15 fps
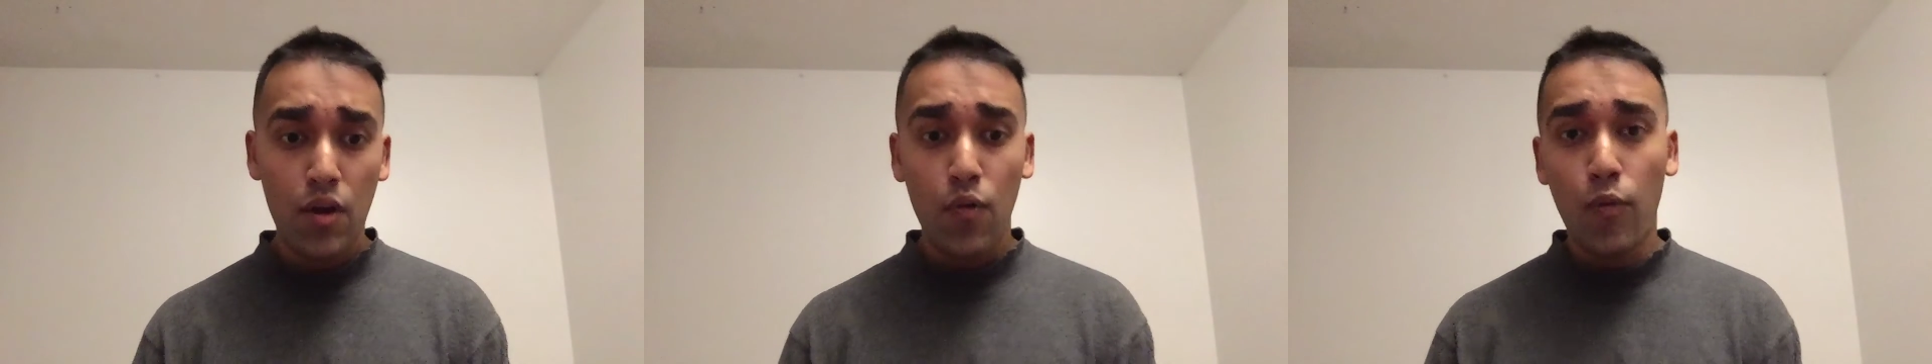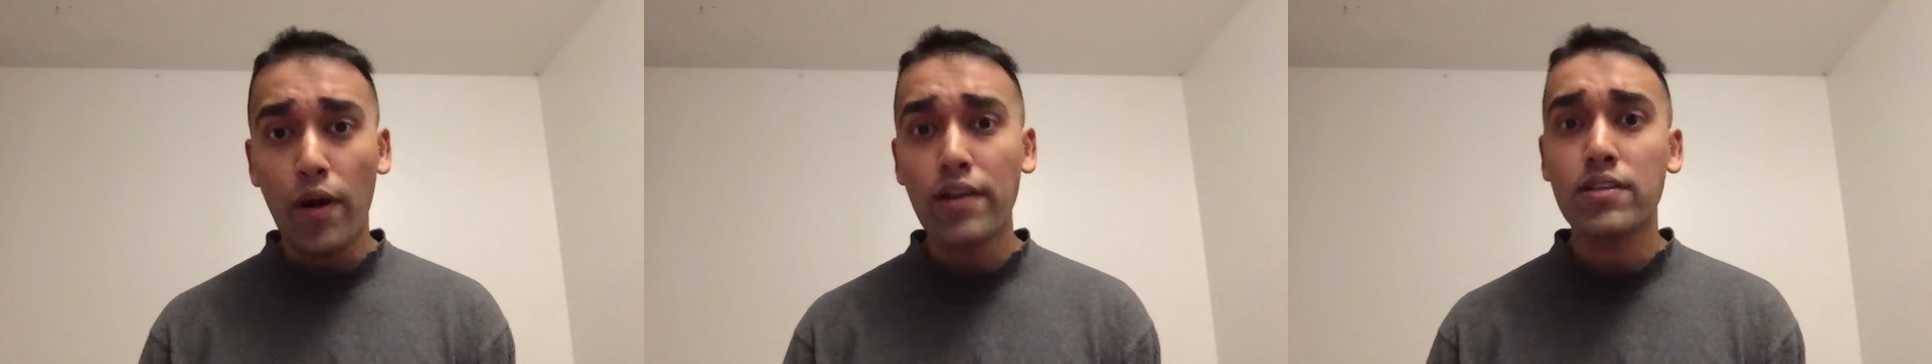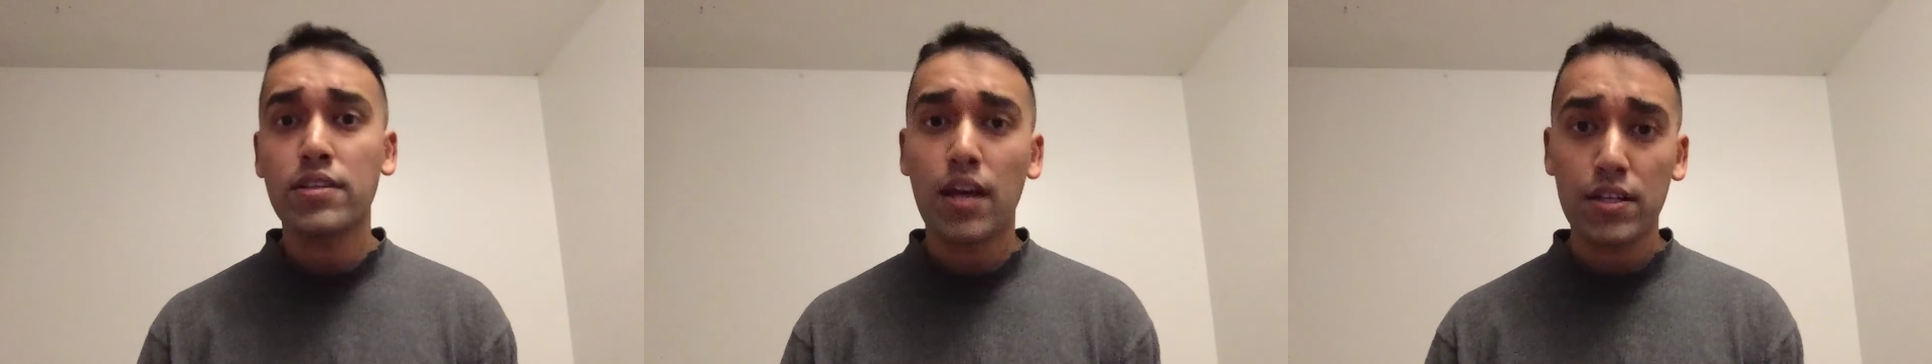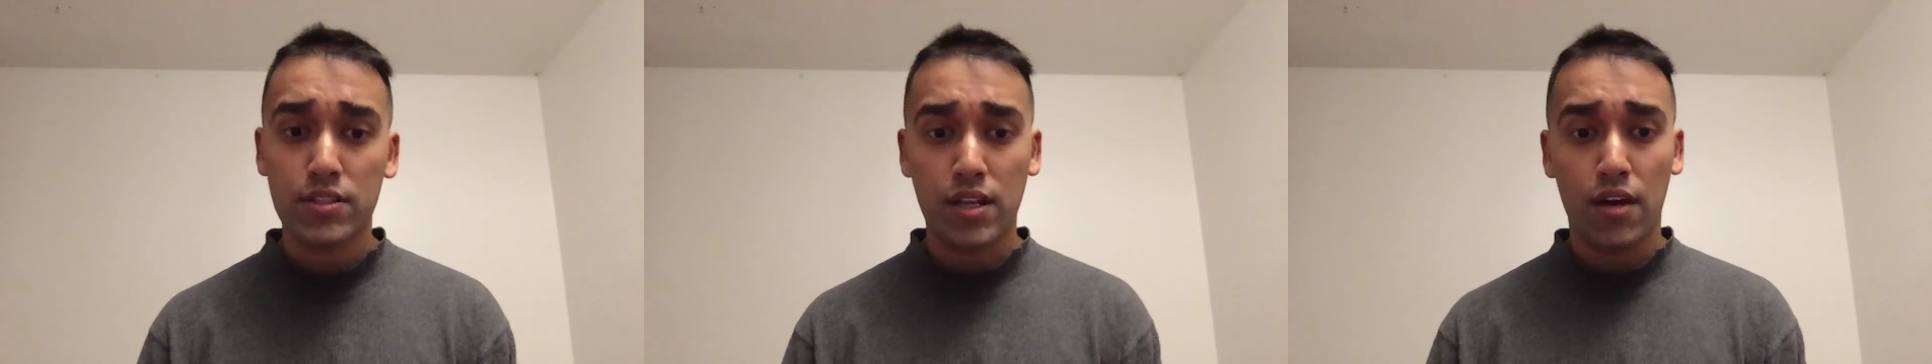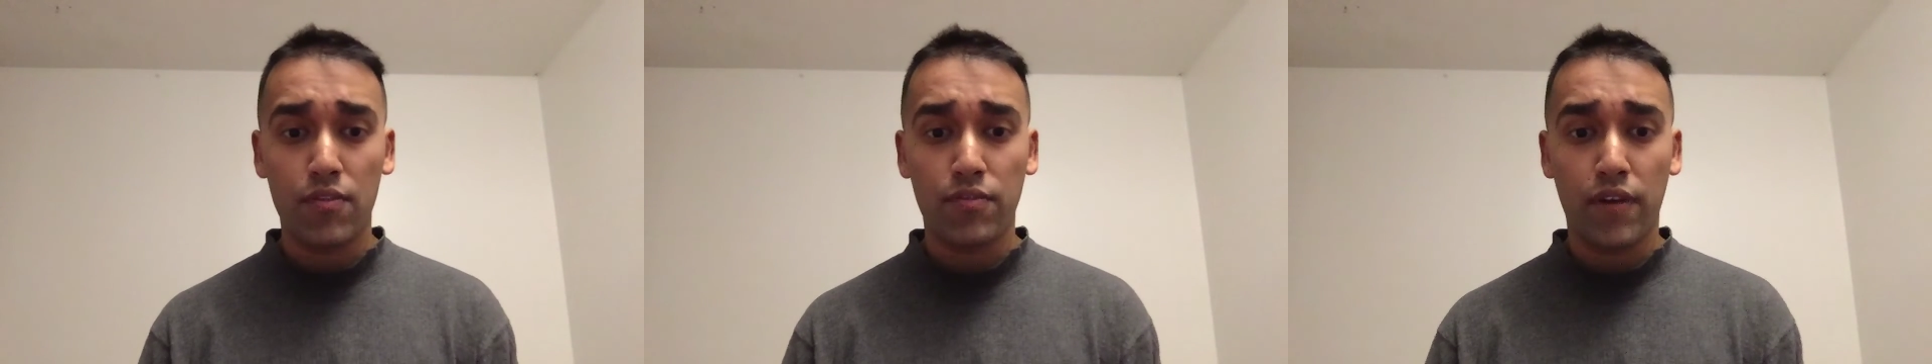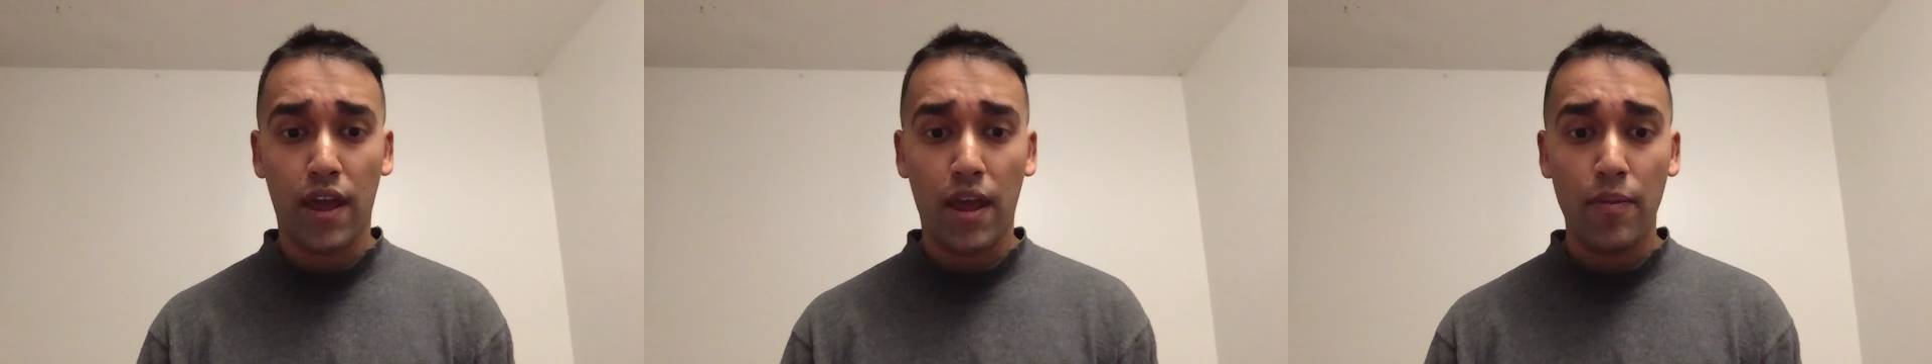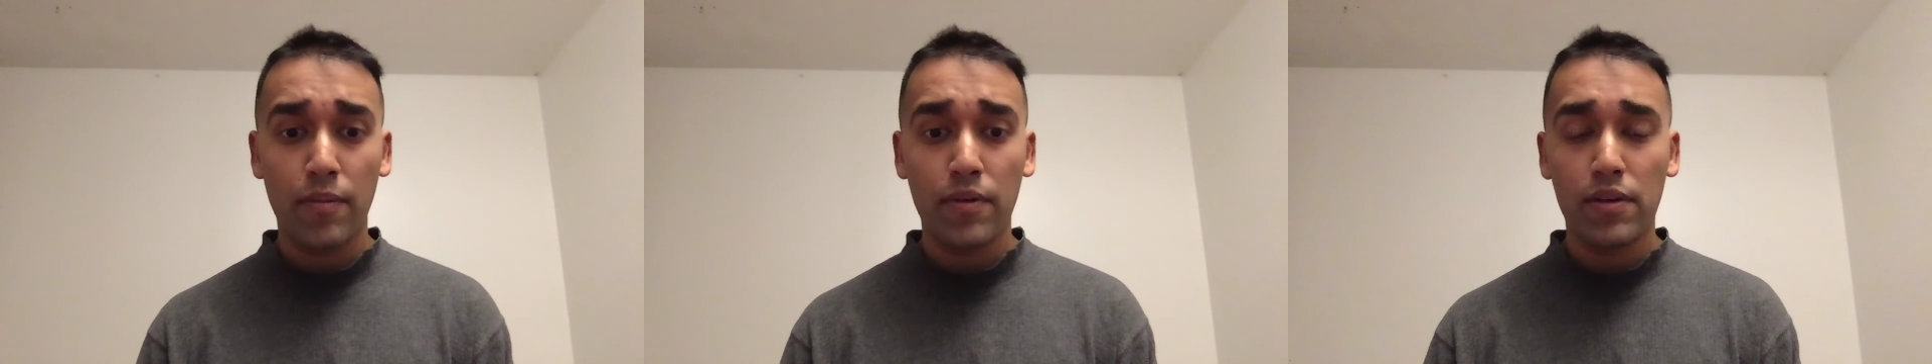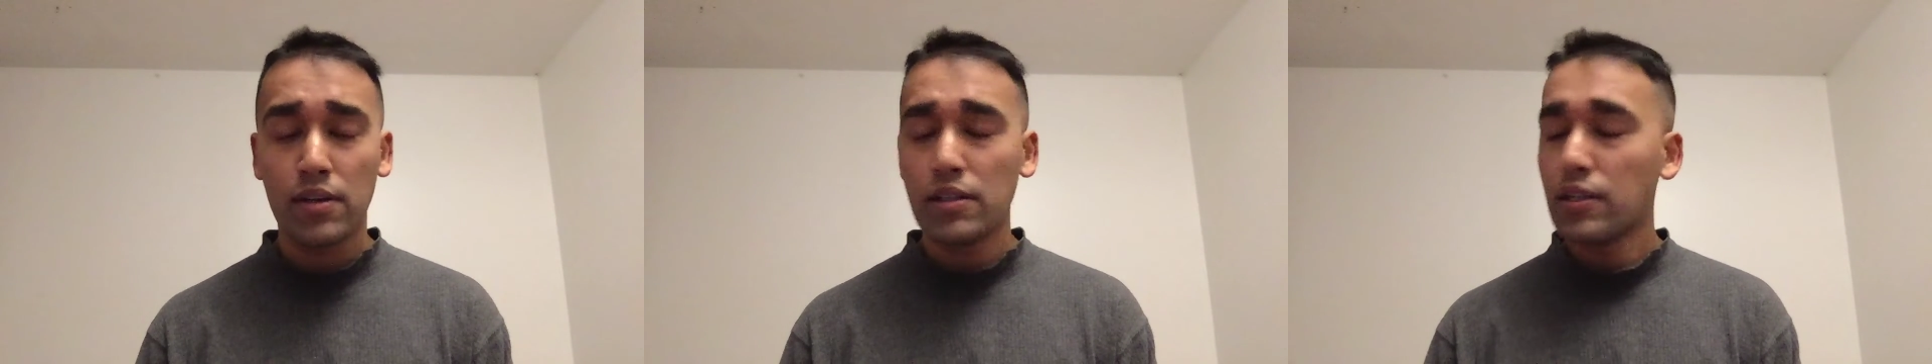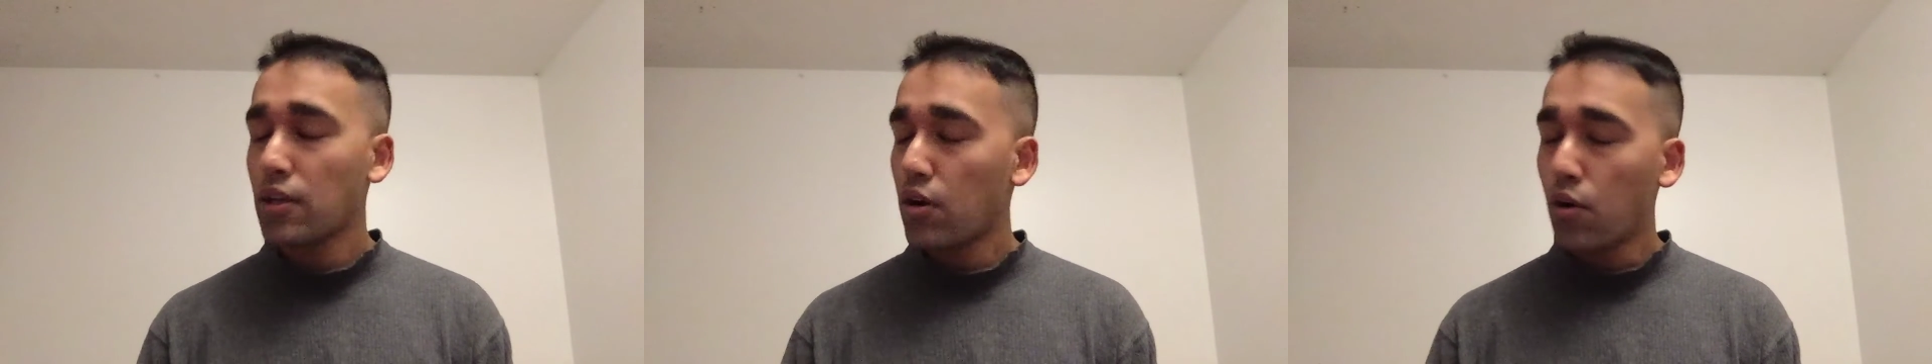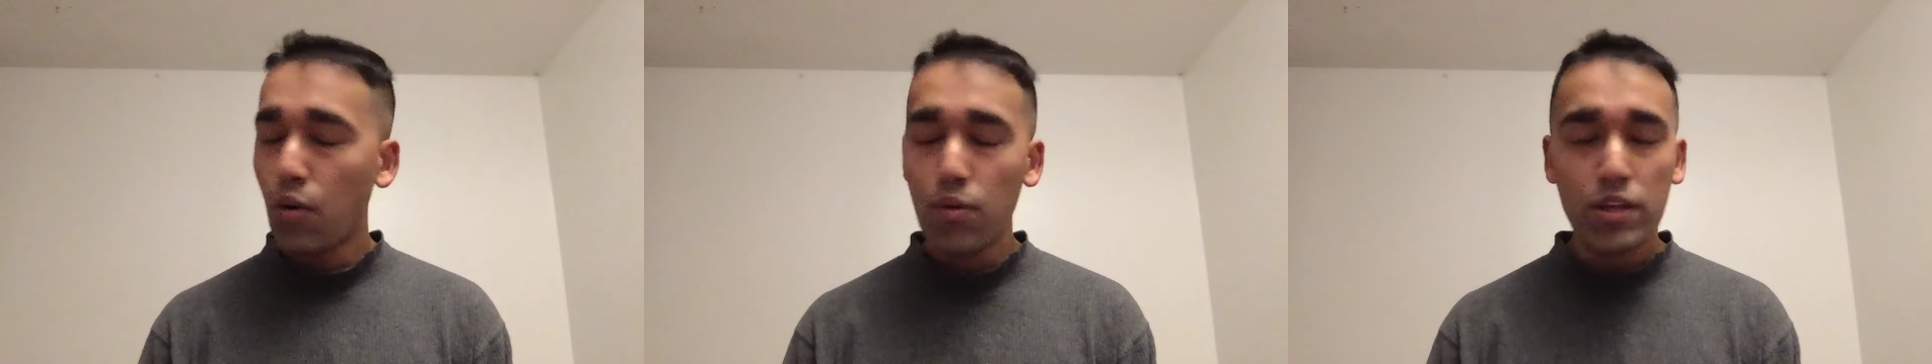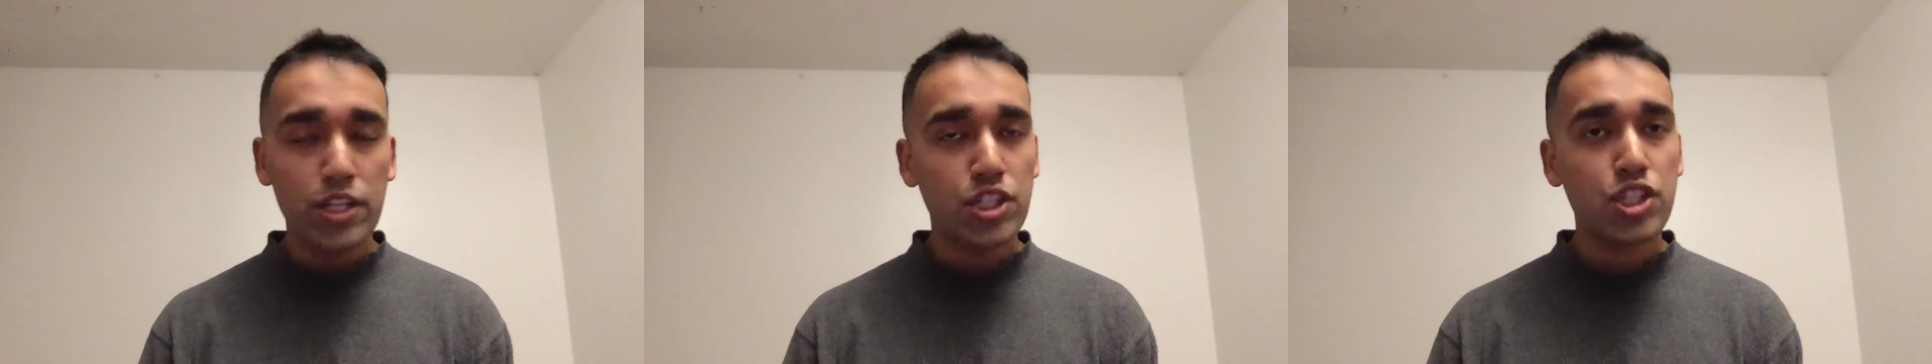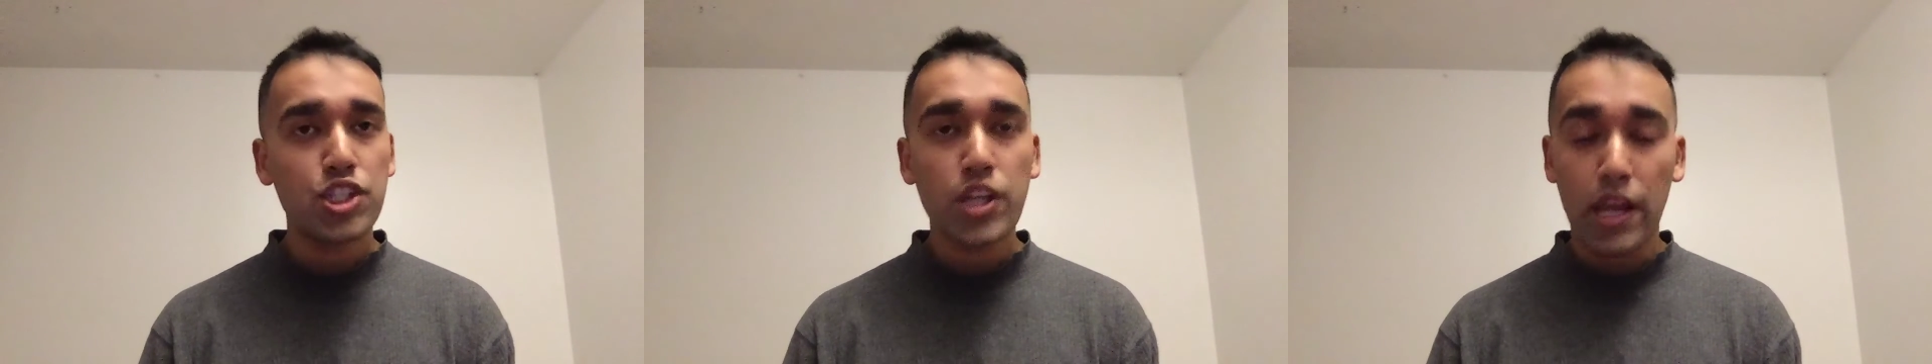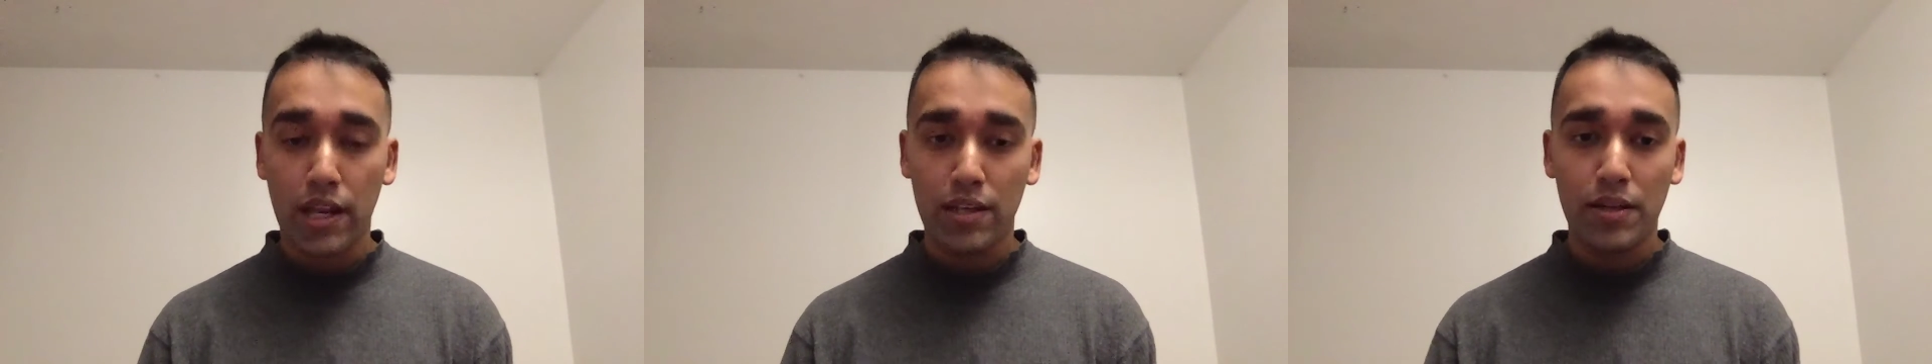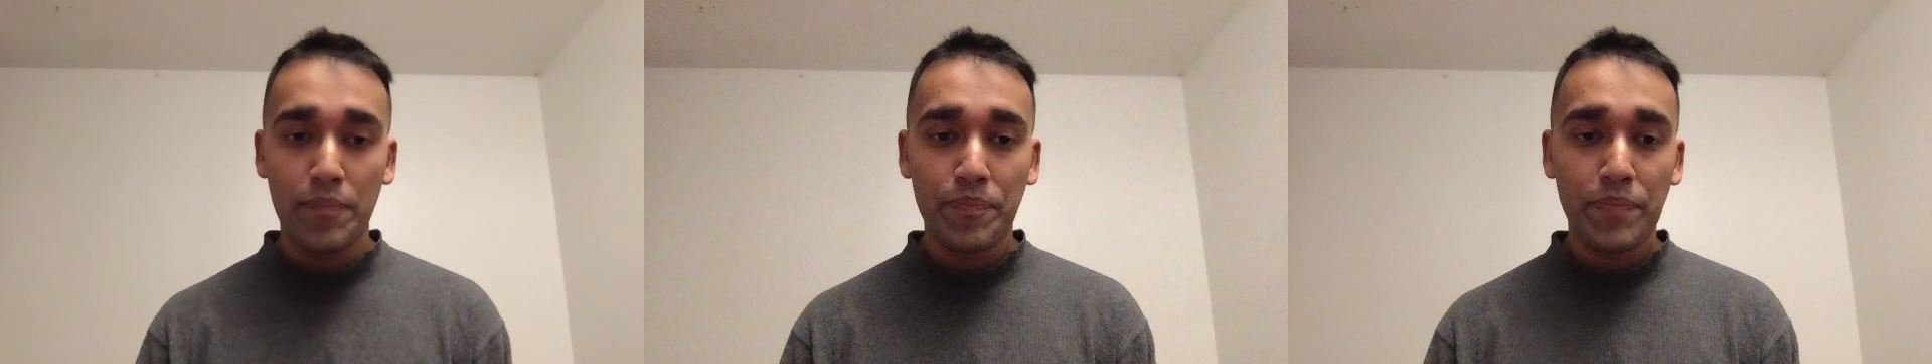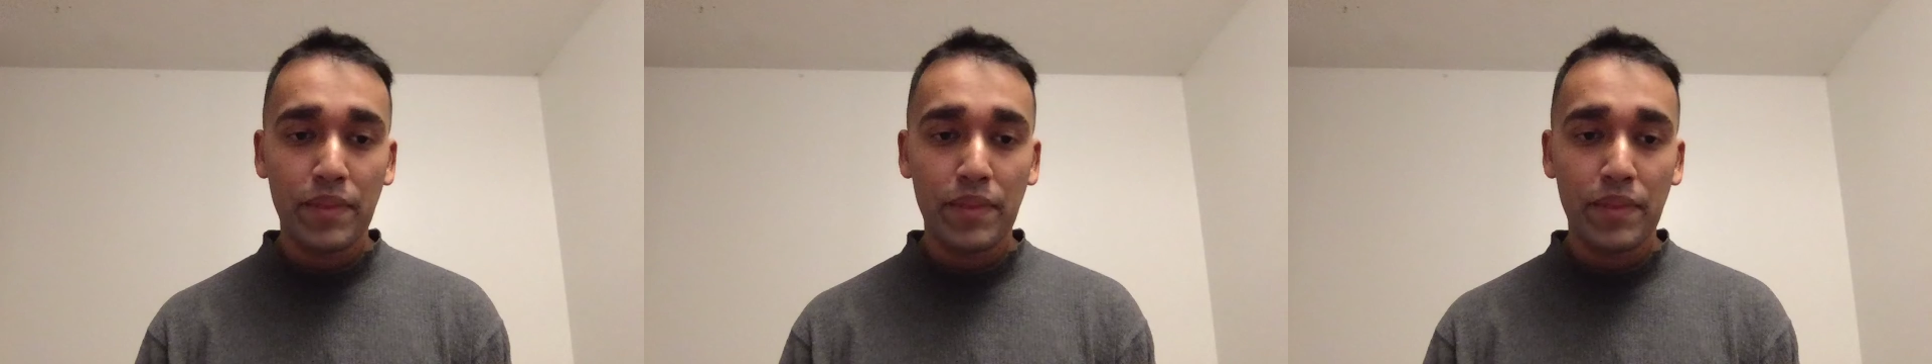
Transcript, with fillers: One touchdown, fam. Holy shit.